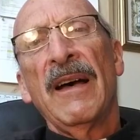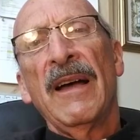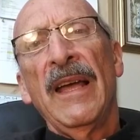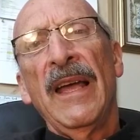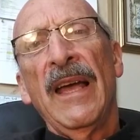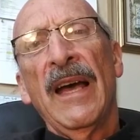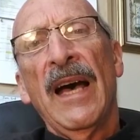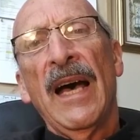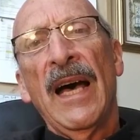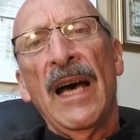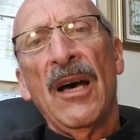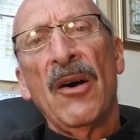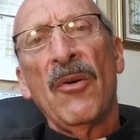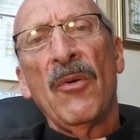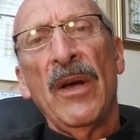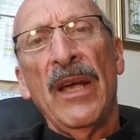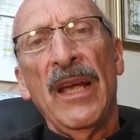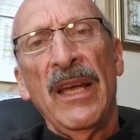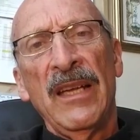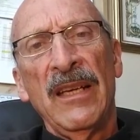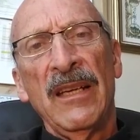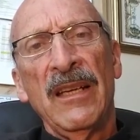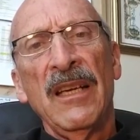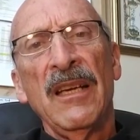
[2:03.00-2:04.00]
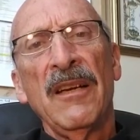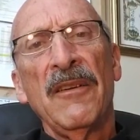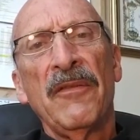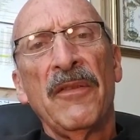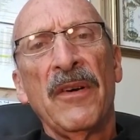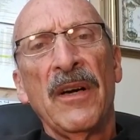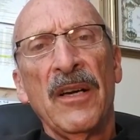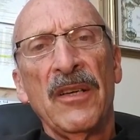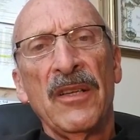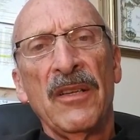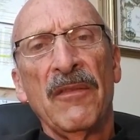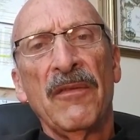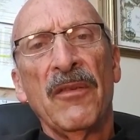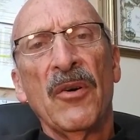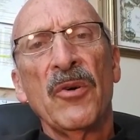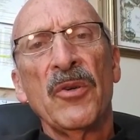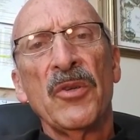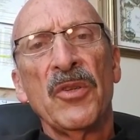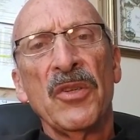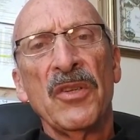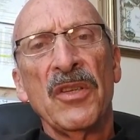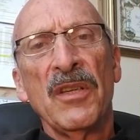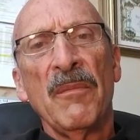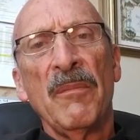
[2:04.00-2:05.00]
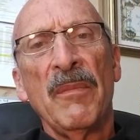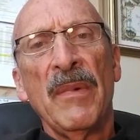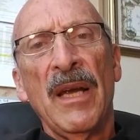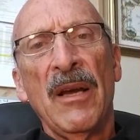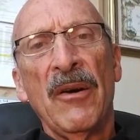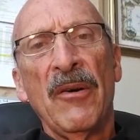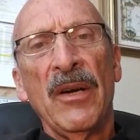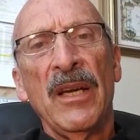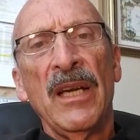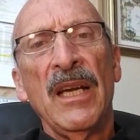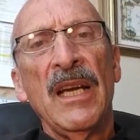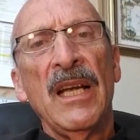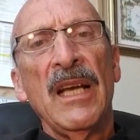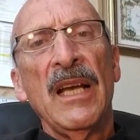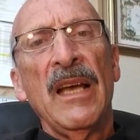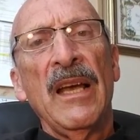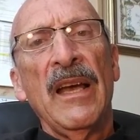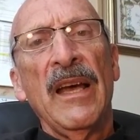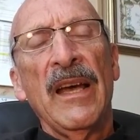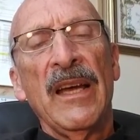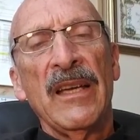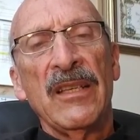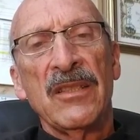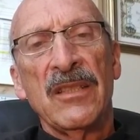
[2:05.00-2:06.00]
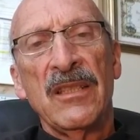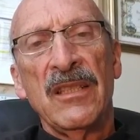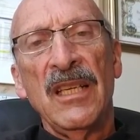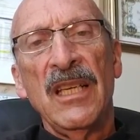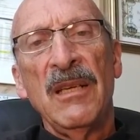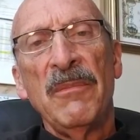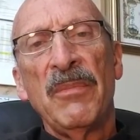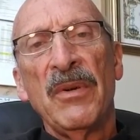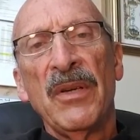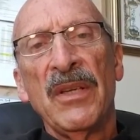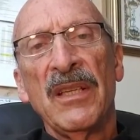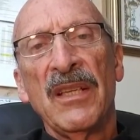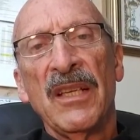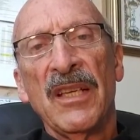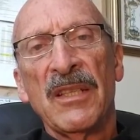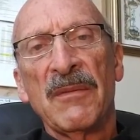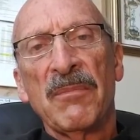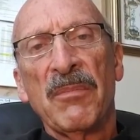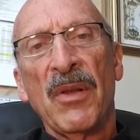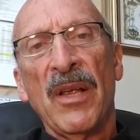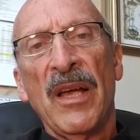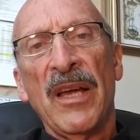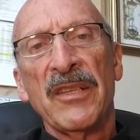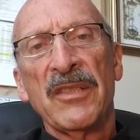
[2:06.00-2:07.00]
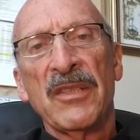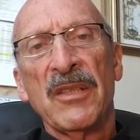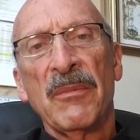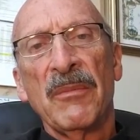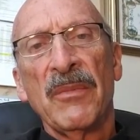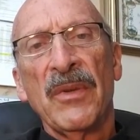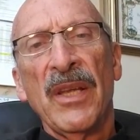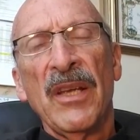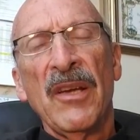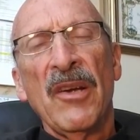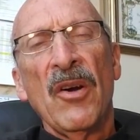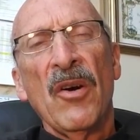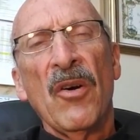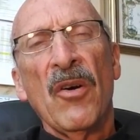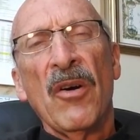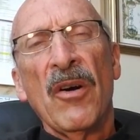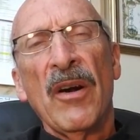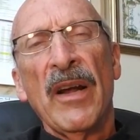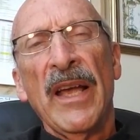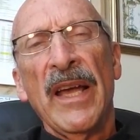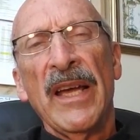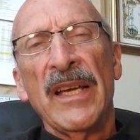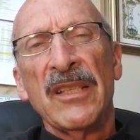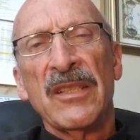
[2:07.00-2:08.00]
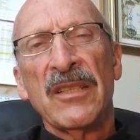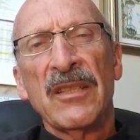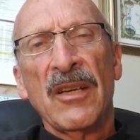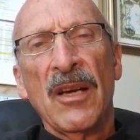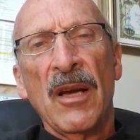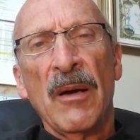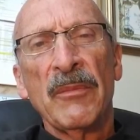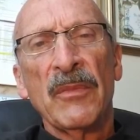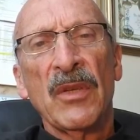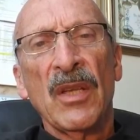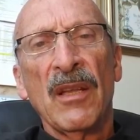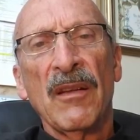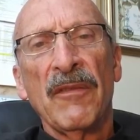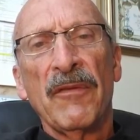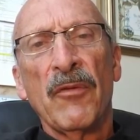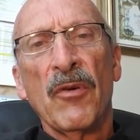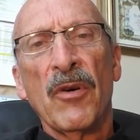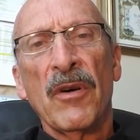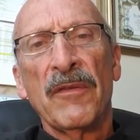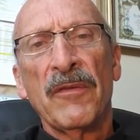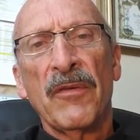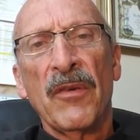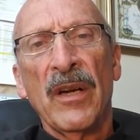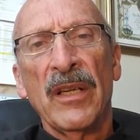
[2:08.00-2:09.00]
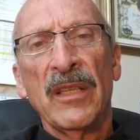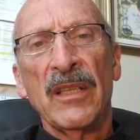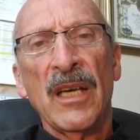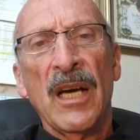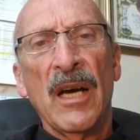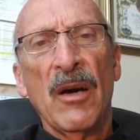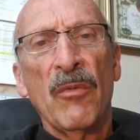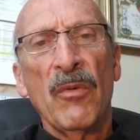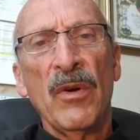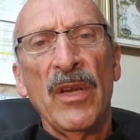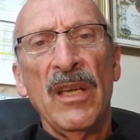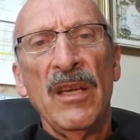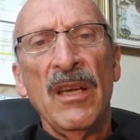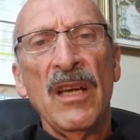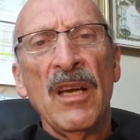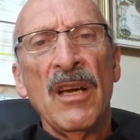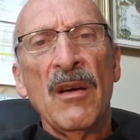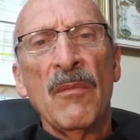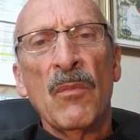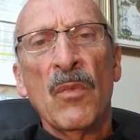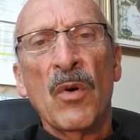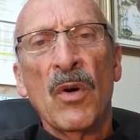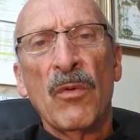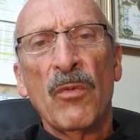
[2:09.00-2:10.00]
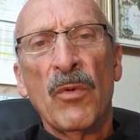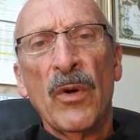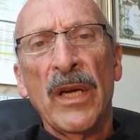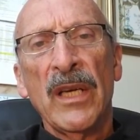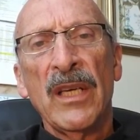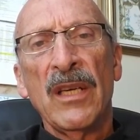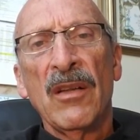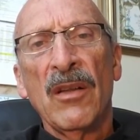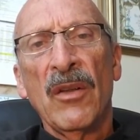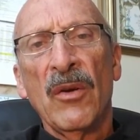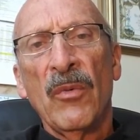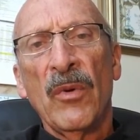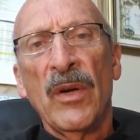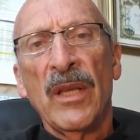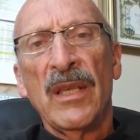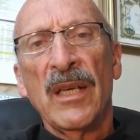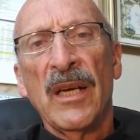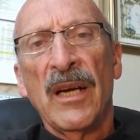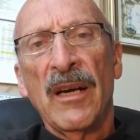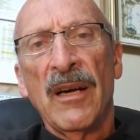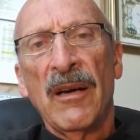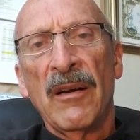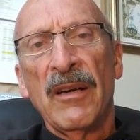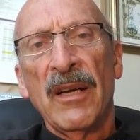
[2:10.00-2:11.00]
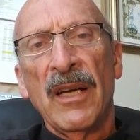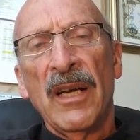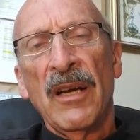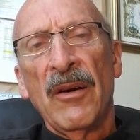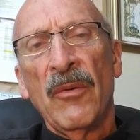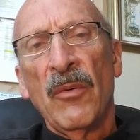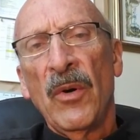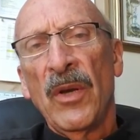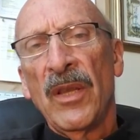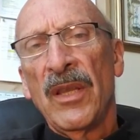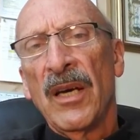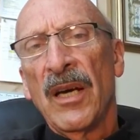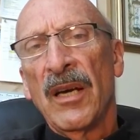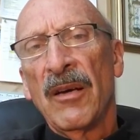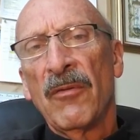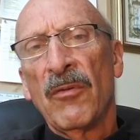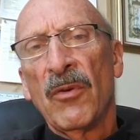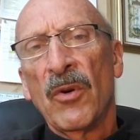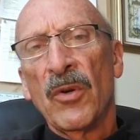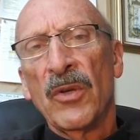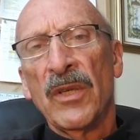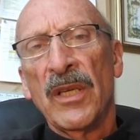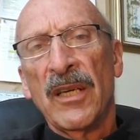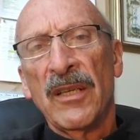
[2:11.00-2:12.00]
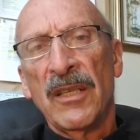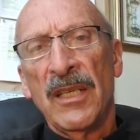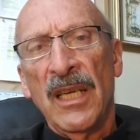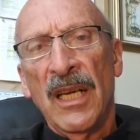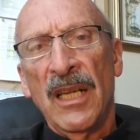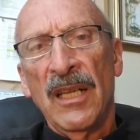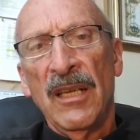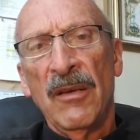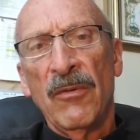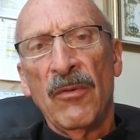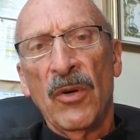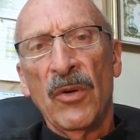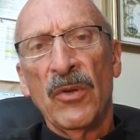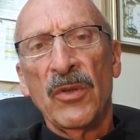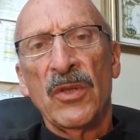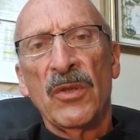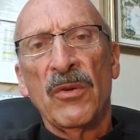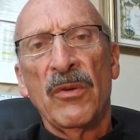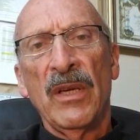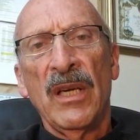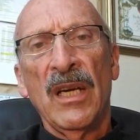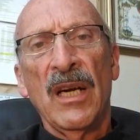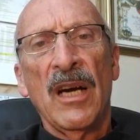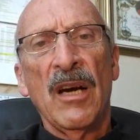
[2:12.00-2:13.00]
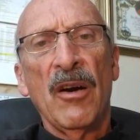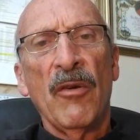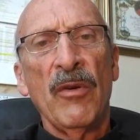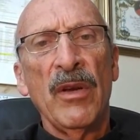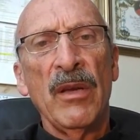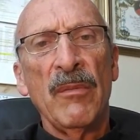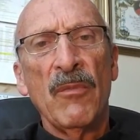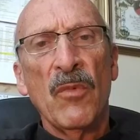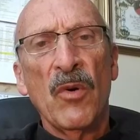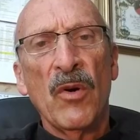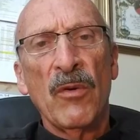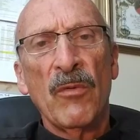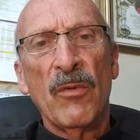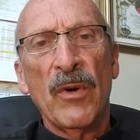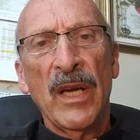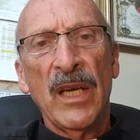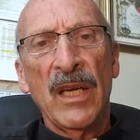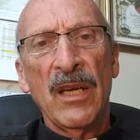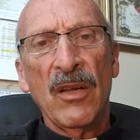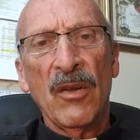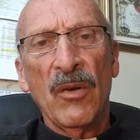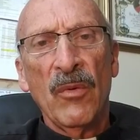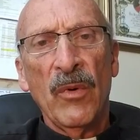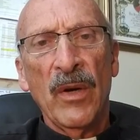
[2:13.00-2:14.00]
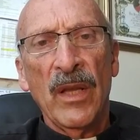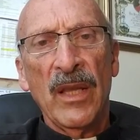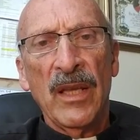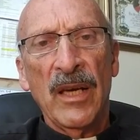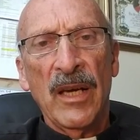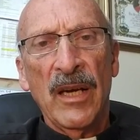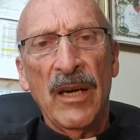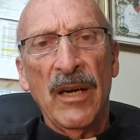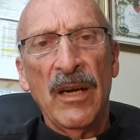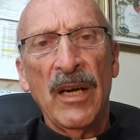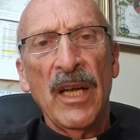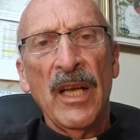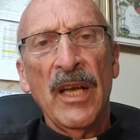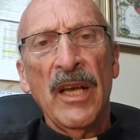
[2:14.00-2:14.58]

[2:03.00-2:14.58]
how and if our devotion to Mary has deepened, has blossomed, or has come to the forefront. Are we more regular with our daily rosary? Are we more regular with of